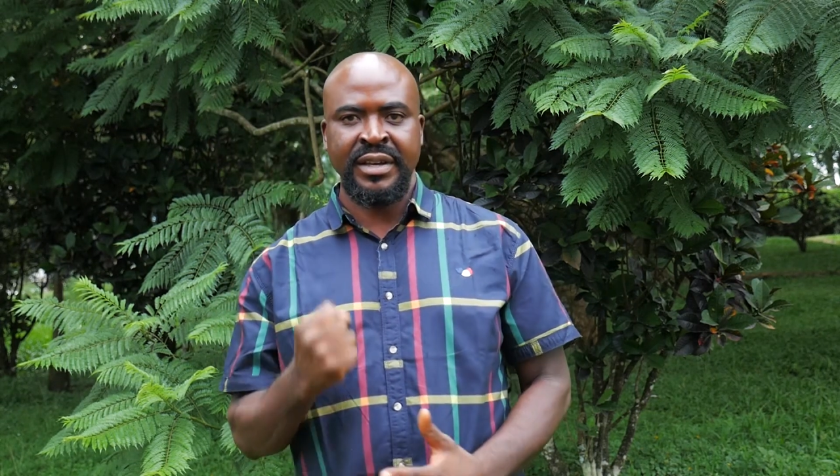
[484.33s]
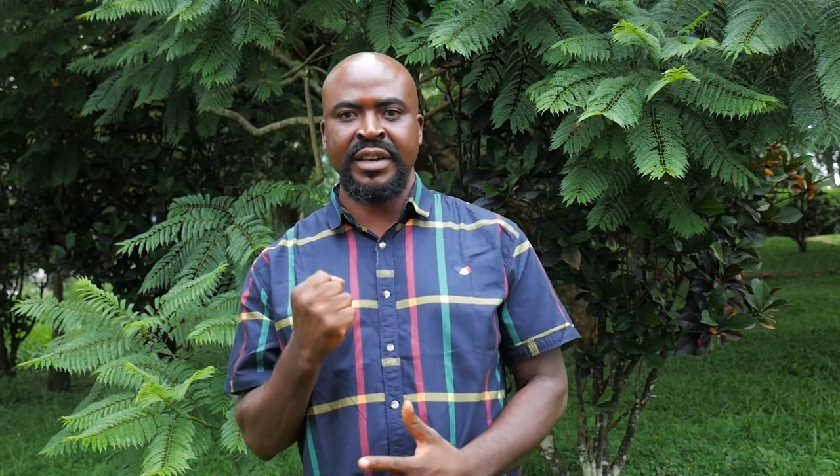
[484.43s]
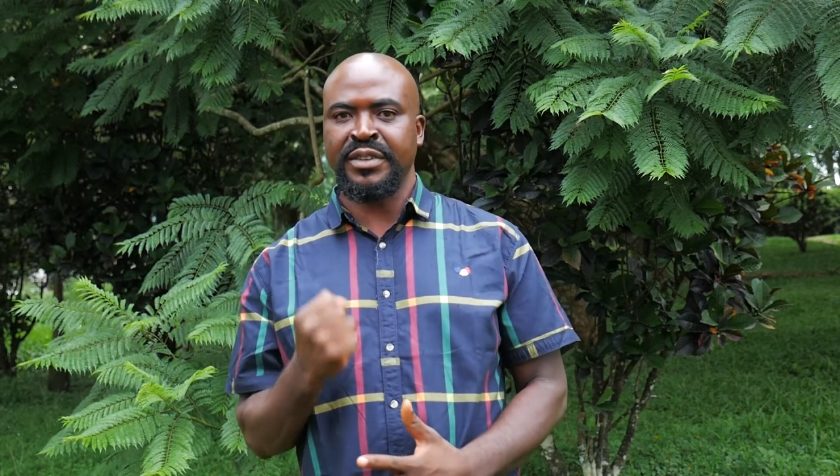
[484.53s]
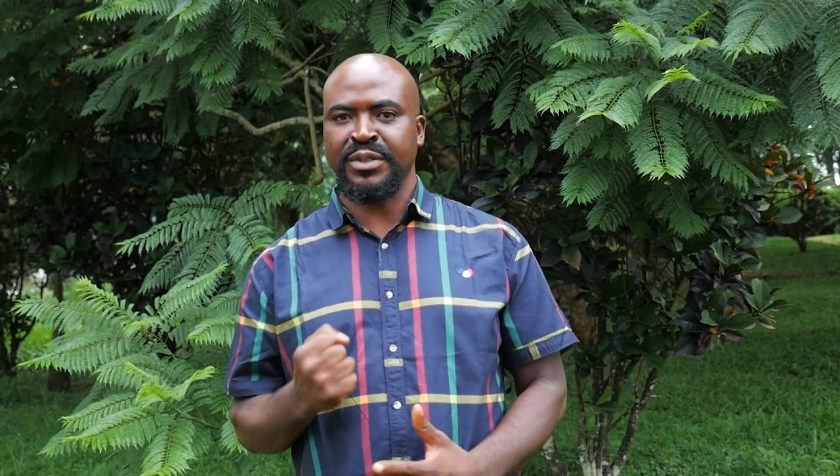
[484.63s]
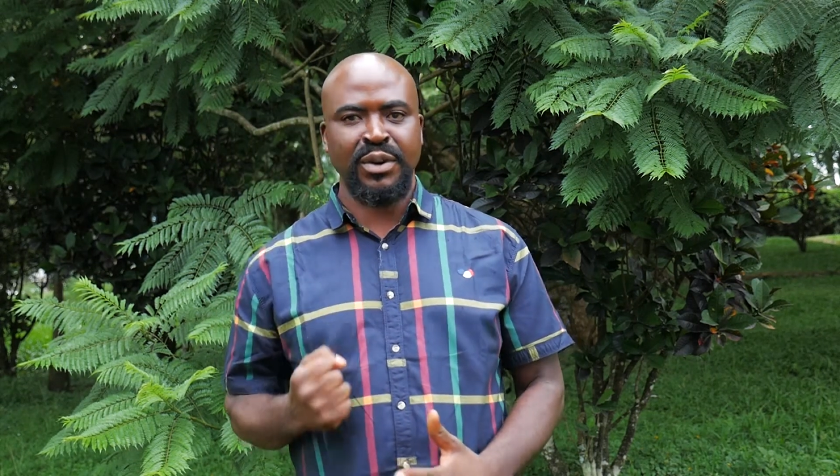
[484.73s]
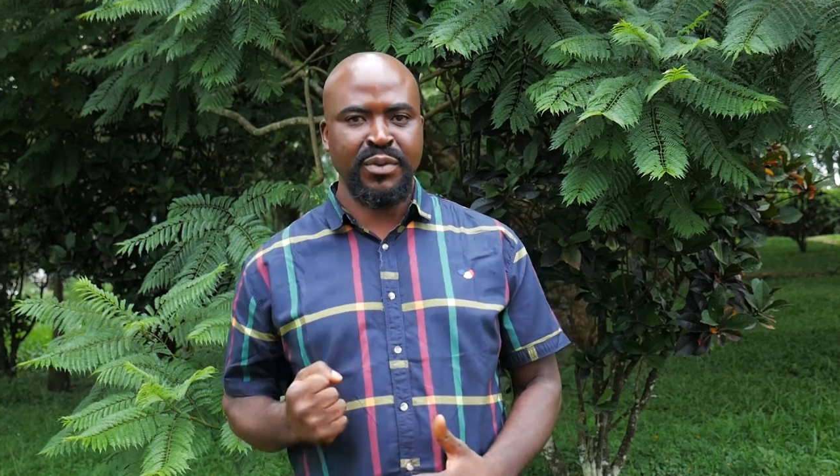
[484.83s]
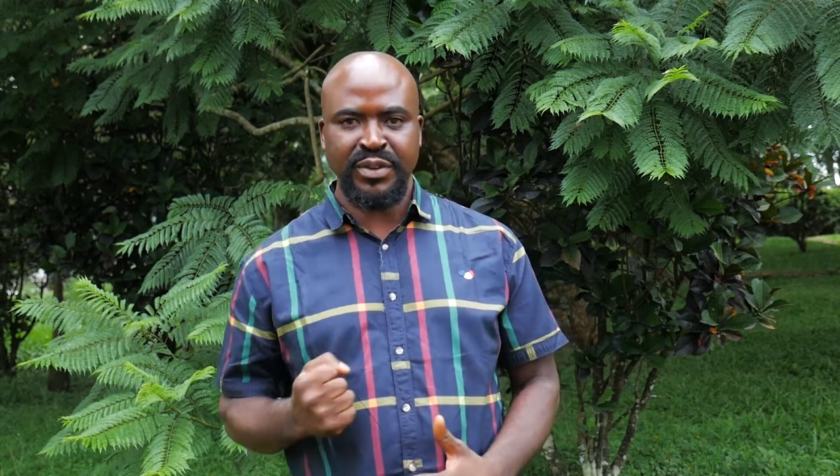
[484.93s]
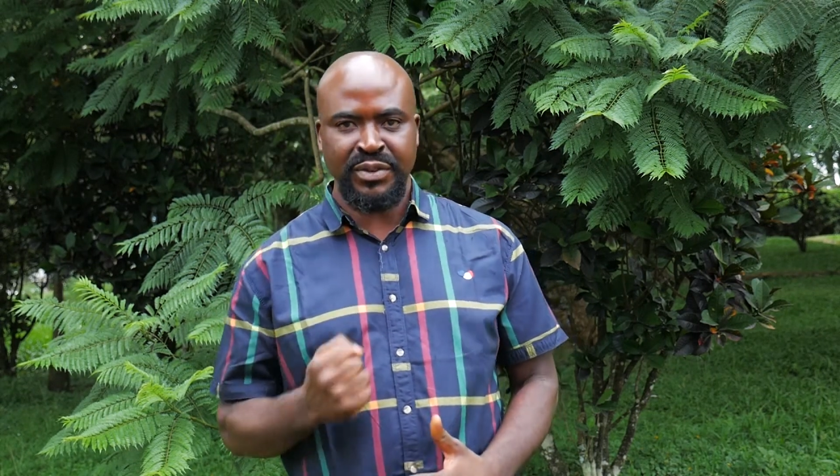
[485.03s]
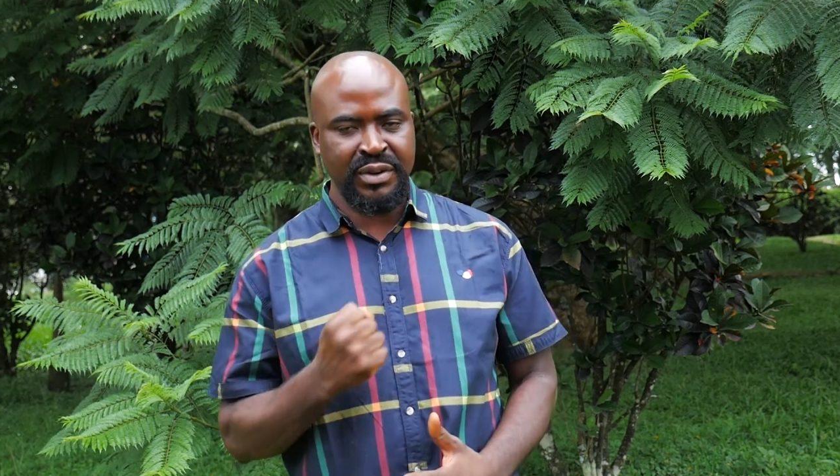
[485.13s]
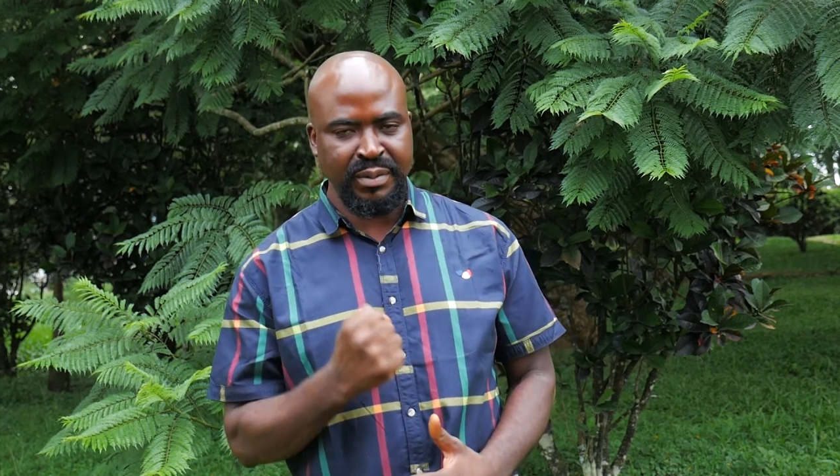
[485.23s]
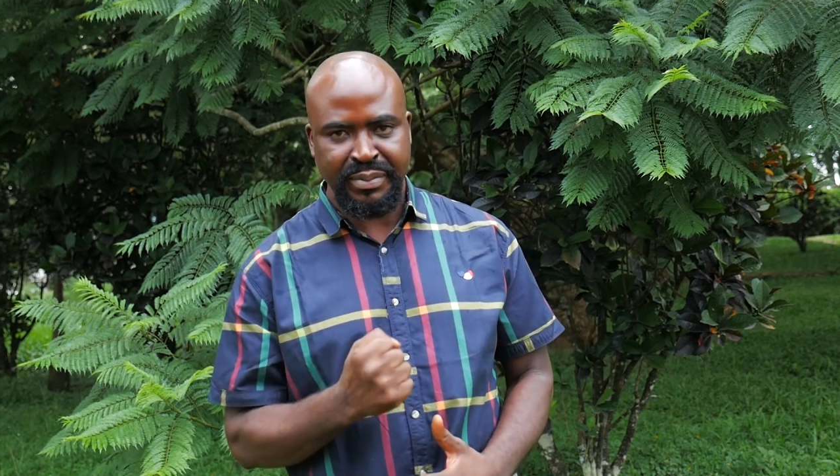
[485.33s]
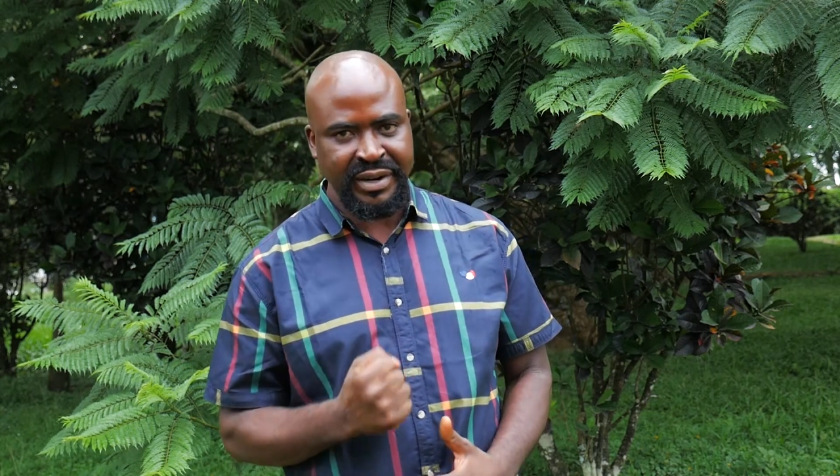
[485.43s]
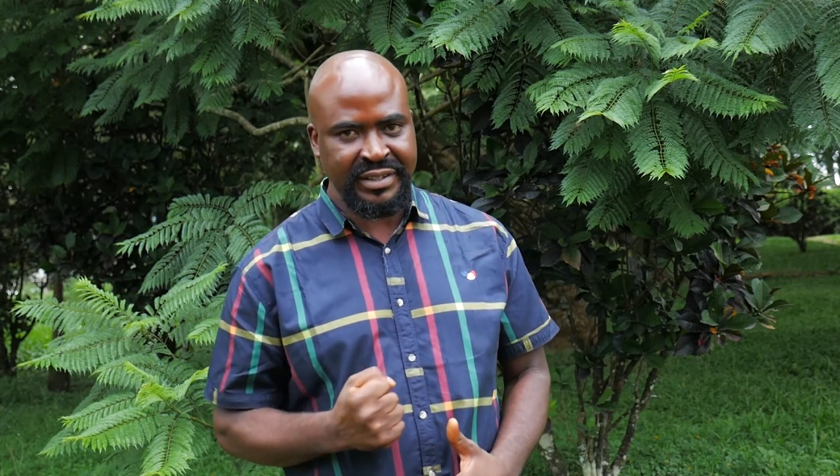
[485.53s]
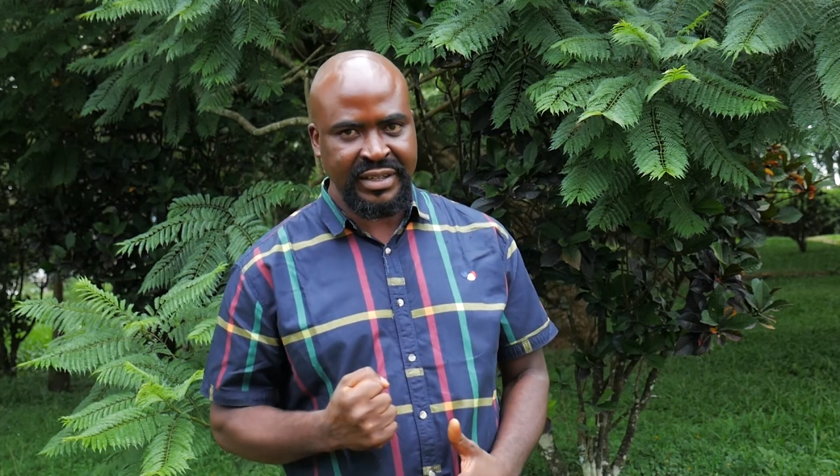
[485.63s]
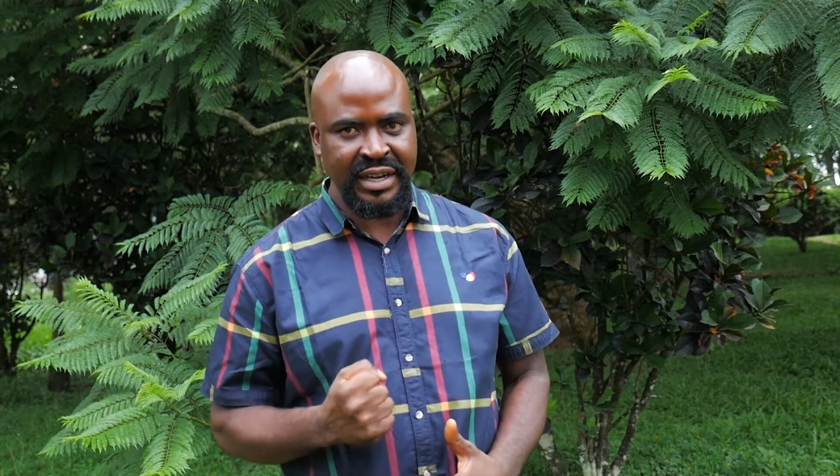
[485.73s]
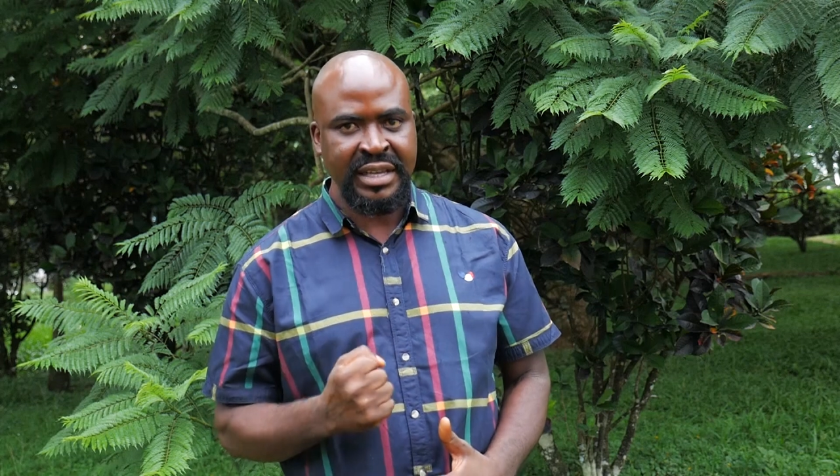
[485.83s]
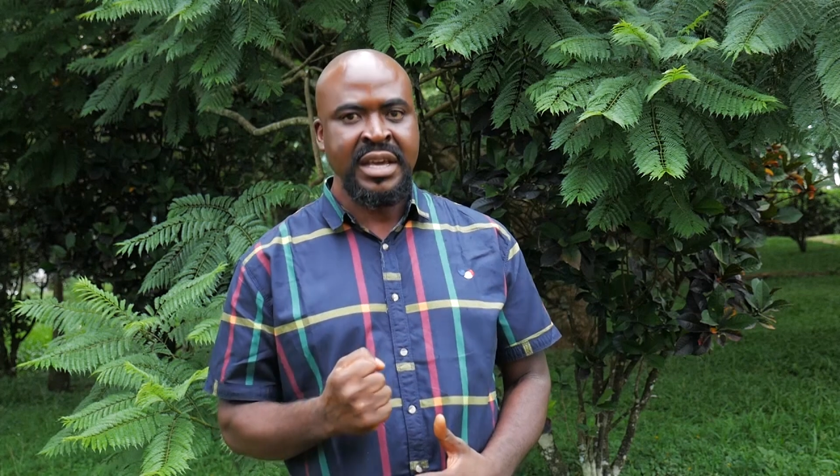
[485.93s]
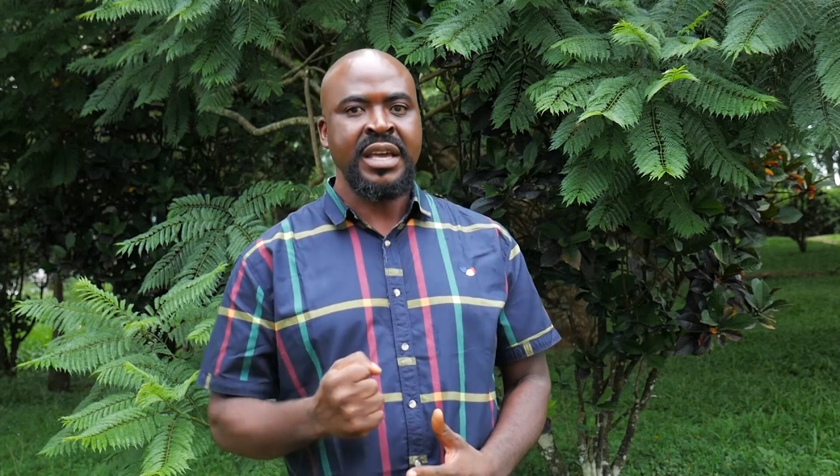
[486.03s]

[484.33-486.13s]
it is not going to compress that.